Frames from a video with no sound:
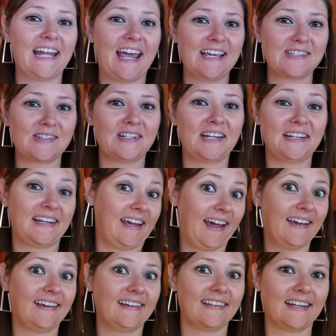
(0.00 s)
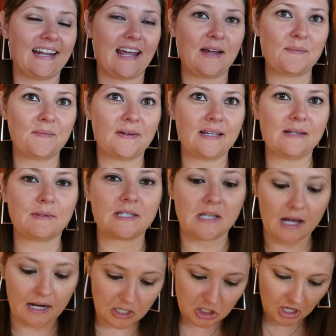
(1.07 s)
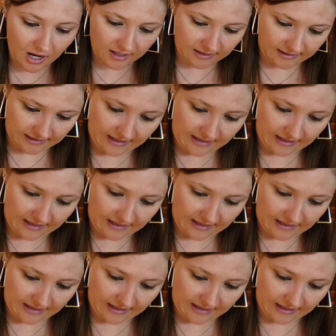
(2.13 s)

hazelnut, and cake in the mix. It's not a chocolate